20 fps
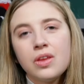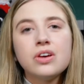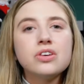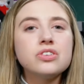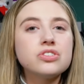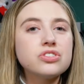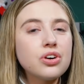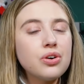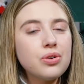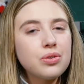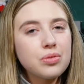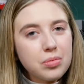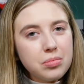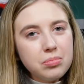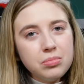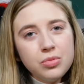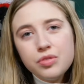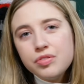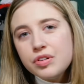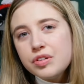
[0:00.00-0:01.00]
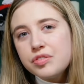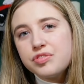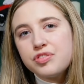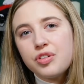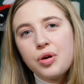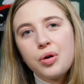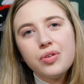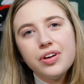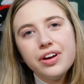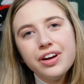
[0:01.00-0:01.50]
So moving
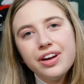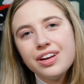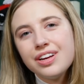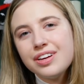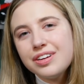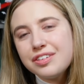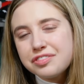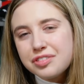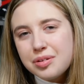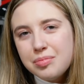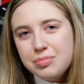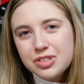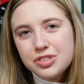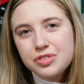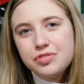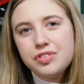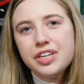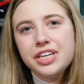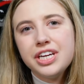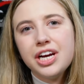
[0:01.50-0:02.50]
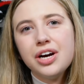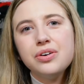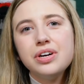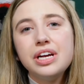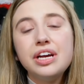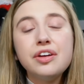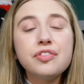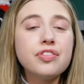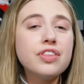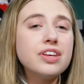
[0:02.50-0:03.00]
forward from this video,
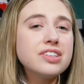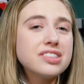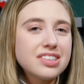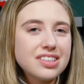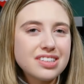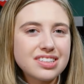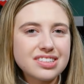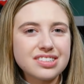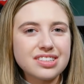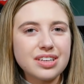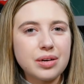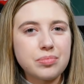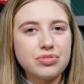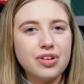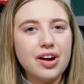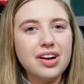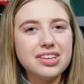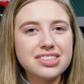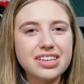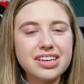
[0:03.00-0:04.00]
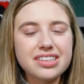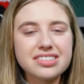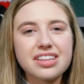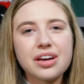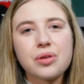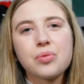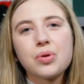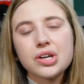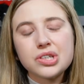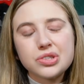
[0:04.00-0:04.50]
if this is a process
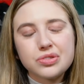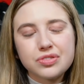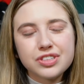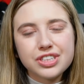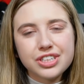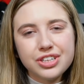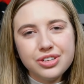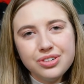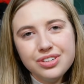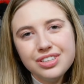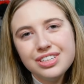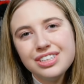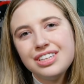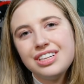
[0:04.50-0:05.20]
that works for you,